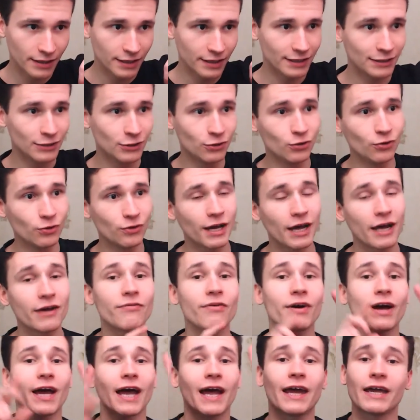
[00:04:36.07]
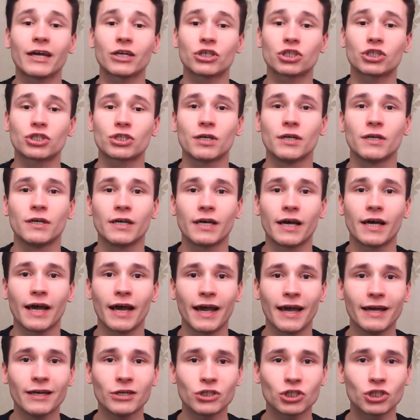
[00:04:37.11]
you have hash
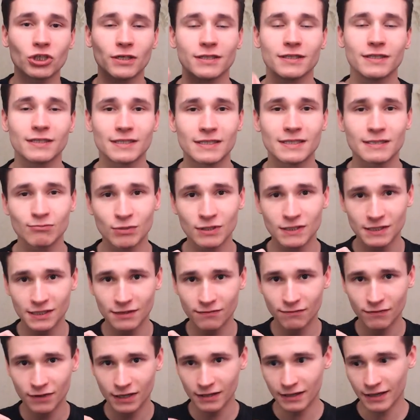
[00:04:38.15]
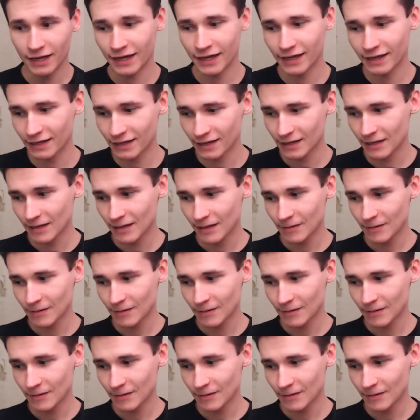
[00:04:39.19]
hash it is specific like